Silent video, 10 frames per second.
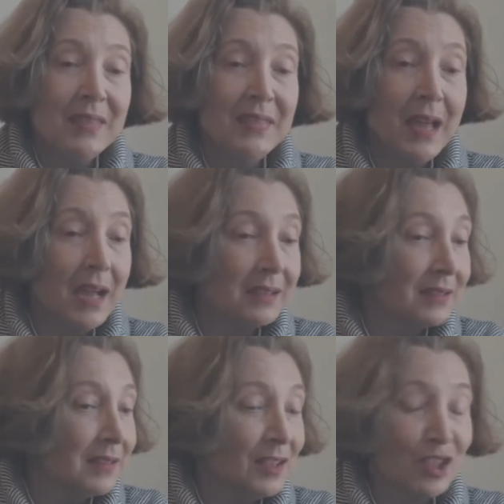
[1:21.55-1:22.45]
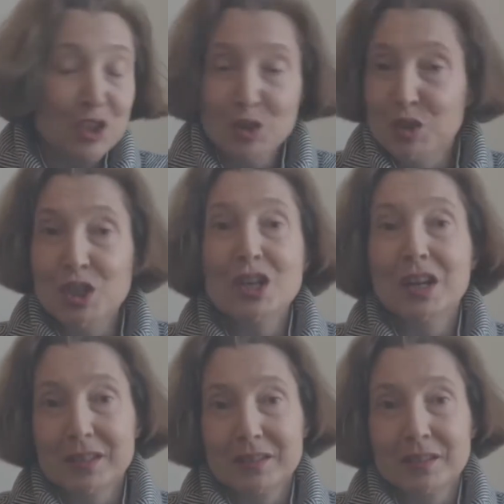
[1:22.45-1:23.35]
that do
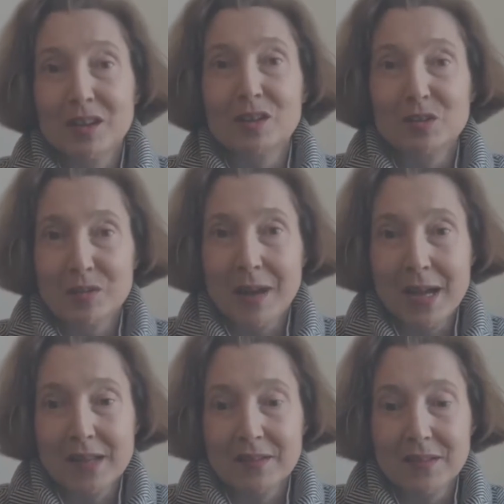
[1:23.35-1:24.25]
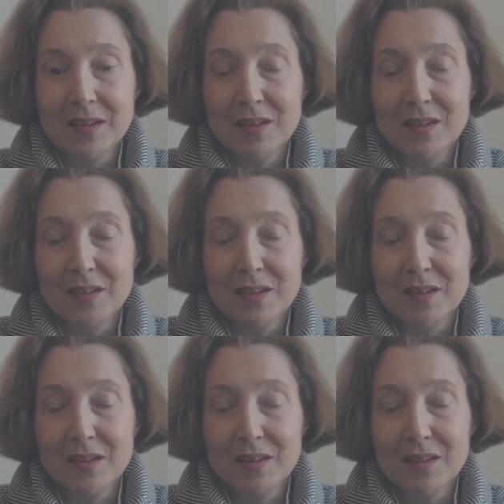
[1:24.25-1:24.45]
not authorize